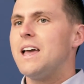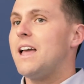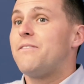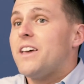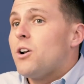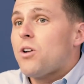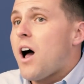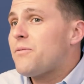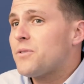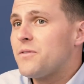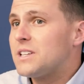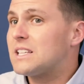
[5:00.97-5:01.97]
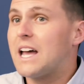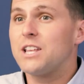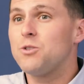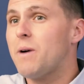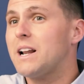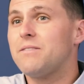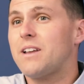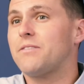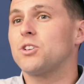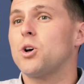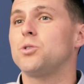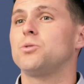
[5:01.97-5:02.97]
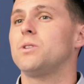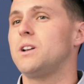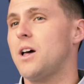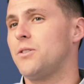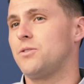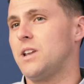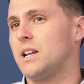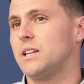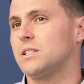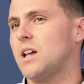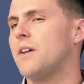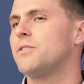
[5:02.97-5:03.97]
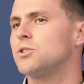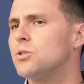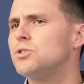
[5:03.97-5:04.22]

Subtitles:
If they don't offer Invisalign, you might even have to go to another dentist's office. So